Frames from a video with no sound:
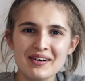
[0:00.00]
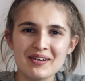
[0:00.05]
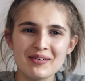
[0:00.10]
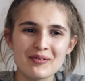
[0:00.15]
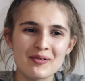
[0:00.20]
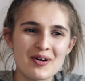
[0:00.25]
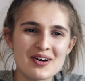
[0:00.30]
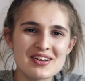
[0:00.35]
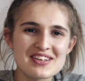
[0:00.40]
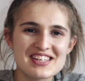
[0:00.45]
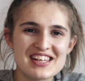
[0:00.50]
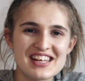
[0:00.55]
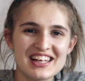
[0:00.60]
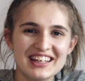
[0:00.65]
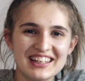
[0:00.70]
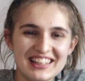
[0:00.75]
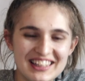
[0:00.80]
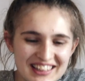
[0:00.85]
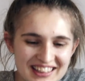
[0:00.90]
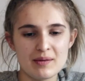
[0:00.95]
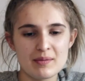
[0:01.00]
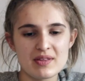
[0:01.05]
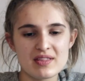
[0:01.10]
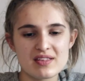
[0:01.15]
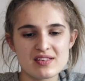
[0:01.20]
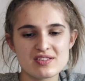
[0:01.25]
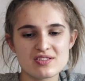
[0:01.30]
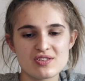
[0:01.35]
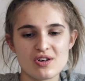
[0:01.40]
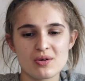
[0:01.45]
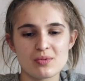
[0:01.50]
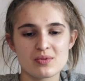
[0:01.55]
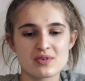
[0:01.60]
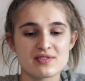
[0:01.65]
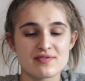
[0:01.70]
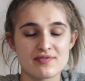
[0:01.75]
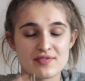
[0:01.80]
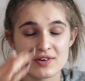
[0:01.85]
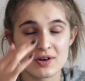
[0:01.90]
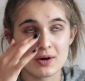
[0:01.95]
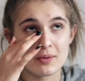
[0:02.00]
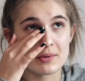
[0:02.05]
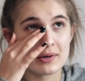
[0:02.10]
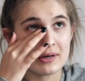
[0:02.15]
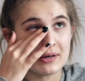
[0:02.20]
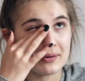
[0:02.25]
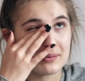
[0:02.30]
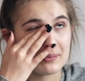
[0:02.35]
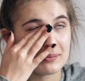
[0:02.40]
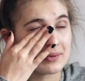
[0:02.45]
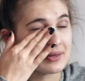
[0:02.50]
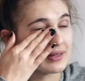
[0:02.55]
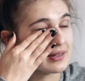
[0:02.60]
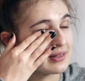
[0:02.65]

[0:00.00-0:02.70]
What? I mean, the song was phenomenal, but